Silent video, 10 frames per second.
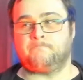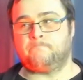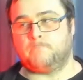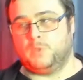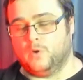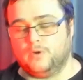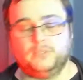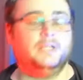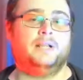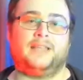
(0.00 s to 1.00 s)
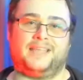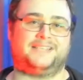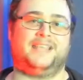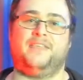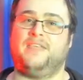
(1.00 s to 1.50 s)
No. Like I
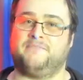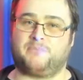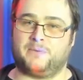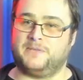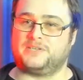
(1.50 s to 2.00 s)
say, they've probably